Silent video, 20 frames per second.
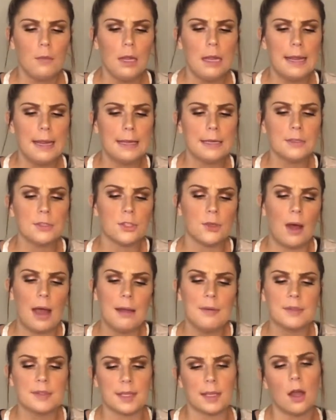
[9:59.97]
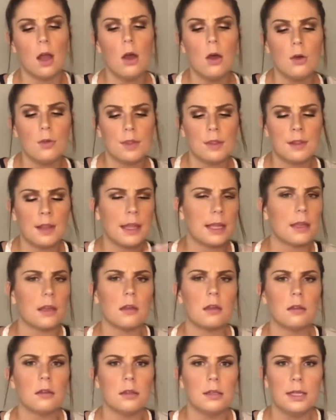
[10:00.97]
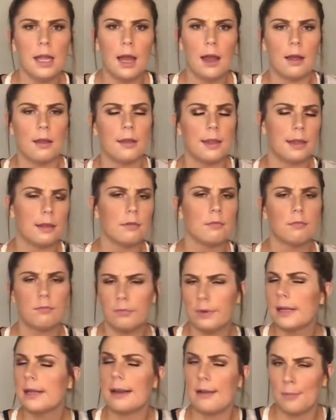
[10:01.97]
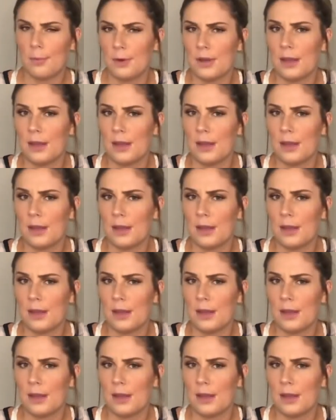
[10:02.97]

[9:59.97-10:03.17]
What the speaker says: And so I was like, oh, then like, yeah, like we can have a